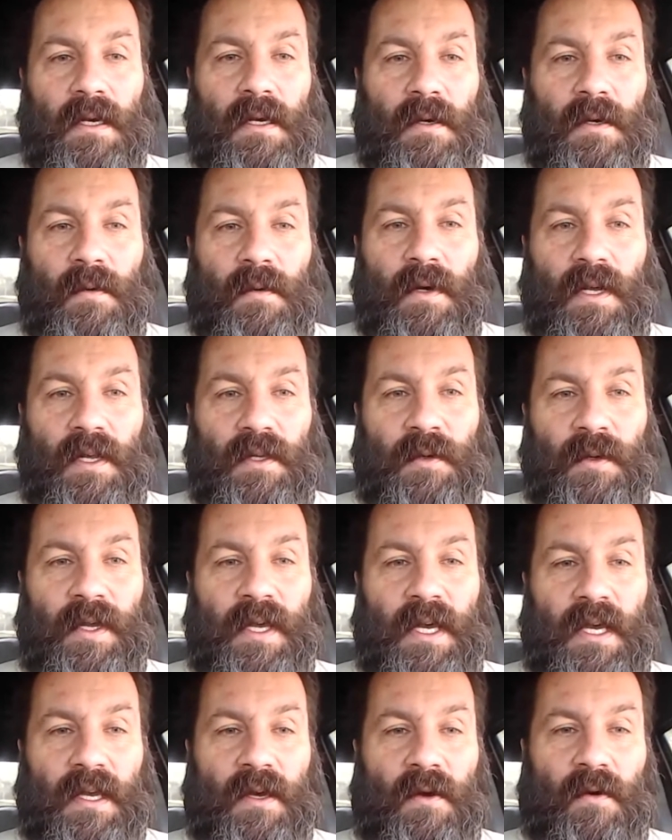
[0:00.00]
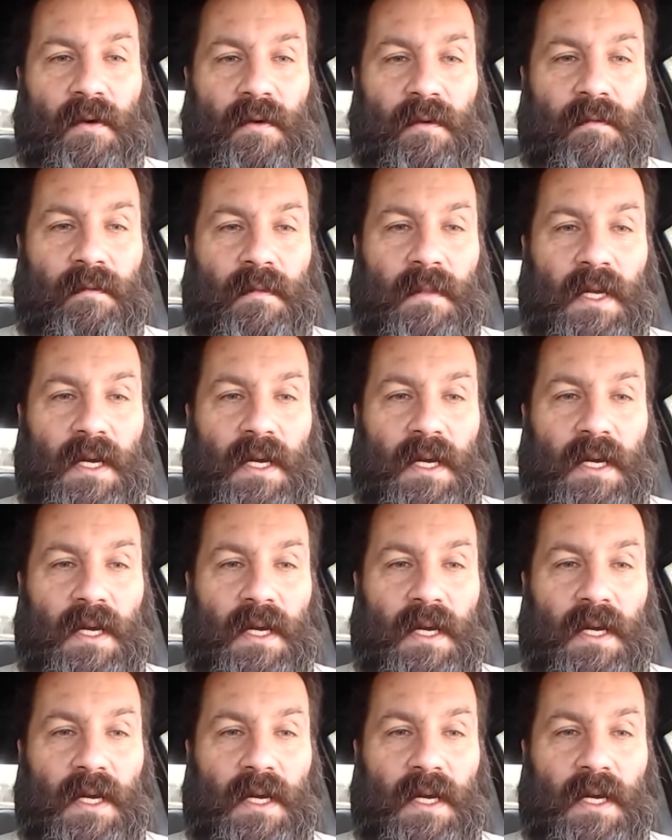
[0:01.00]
What else we got going?